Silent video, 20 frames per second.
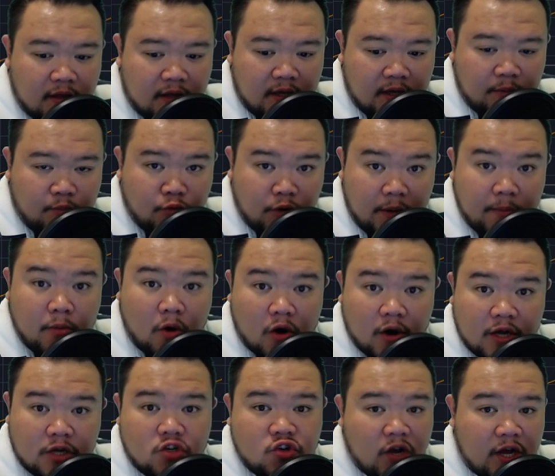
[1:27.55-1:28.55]
in the
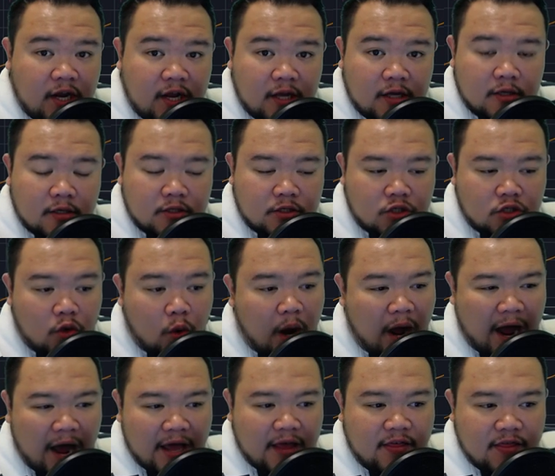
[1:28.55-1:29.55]
pre-market trading.
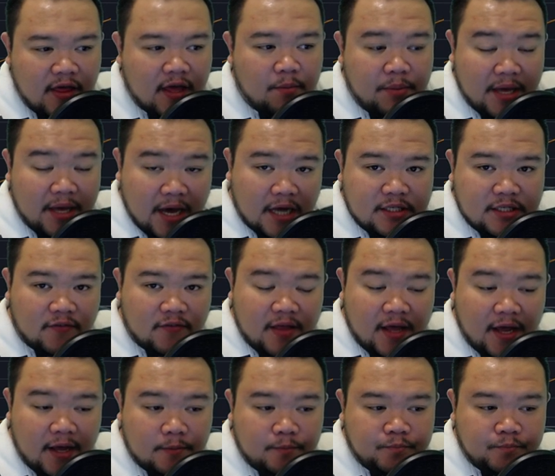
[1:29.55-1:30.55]
So I think
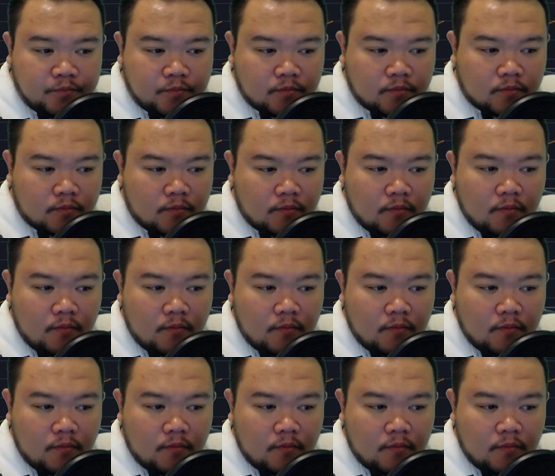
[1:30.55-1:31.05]
because of that,